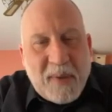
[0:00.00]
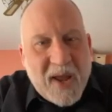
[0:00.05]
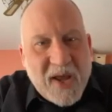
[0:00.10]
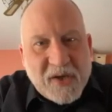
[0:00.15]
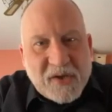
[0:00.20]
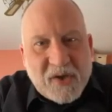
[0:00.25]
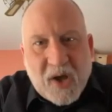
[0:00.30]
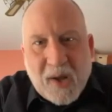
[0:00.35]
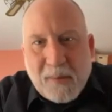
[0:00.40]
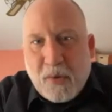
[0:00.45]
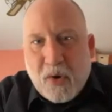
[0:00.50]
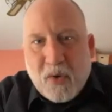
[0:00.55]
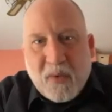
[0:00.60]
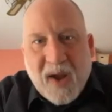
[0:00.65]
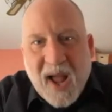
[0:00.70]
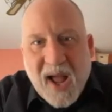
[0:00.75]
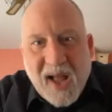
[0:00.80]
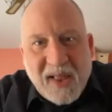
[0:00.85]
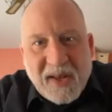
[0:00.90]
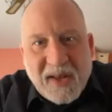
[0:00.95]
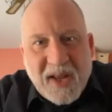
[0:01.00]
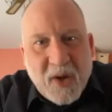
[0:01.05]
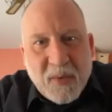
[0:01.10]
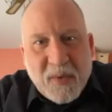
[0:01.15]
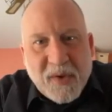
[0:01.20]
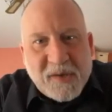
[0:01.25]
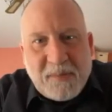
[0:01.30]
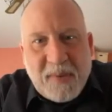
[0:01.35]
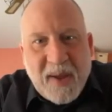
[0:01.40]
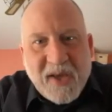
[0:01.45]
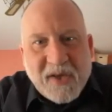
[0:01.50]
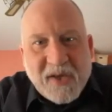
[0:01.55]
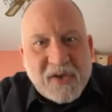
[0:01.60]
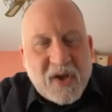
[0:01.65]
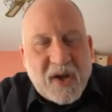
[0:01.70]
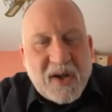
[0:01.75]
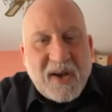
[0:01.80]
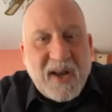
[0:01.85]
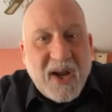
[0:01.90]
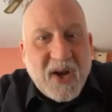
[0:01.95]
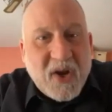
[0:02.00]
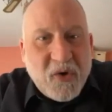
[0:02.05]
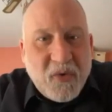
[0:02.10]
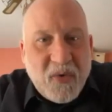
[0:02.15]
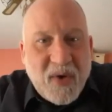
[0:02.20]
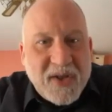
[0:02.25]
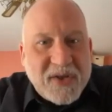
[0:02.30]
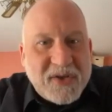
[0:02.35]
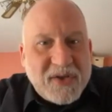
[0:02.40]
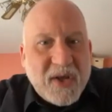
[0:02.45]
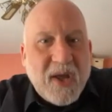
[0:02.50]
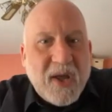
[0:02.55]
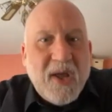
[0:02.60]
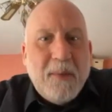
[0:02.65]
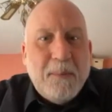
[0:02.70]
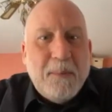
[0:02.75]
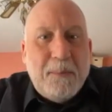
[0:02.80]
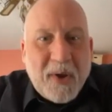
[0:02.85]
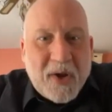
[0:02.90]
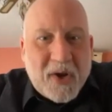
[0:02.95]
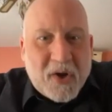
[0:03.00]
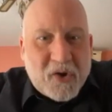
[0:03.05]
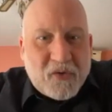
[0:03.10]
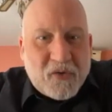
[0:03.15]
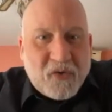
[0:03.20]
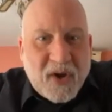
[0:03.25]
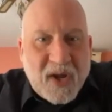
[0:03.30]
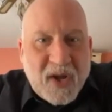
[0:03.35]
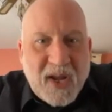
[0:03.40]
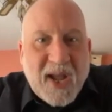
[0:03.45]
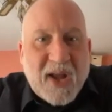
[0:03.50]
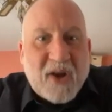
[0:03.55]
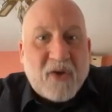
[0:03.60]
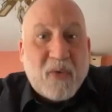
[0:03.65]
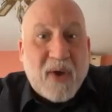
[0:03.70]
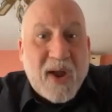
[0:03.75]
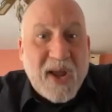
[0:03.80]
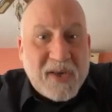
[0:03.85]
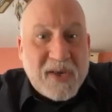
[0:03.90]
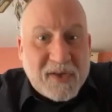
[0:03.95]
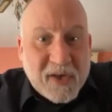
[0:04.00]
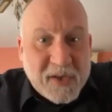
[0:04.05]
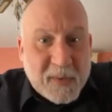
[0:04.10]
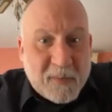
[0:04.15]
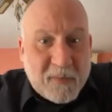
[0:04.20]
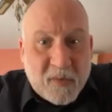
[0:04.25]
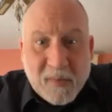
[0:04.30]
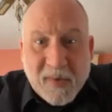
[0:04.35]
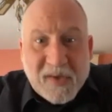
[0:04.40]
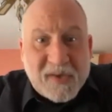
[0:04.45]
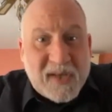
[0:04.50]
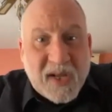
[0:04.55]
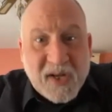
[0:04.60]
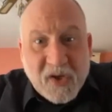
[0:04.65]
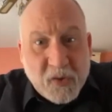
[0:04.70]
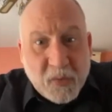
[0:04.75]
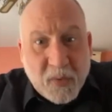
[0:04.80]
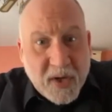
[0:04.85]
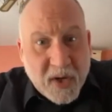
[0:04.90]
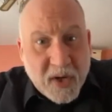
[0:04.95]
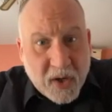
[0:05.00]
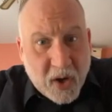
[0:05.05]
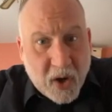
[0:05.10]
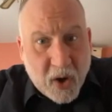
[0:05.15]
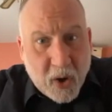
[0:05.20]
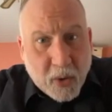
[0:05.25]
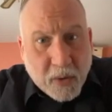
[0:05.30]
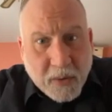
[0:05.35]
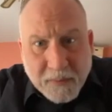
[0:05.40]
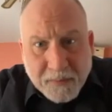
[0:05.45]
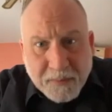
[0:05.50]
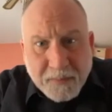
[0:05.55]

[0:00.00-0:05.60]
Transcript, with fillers: based on morality. It was based on ignorance, bigotry, and racism from a century ago.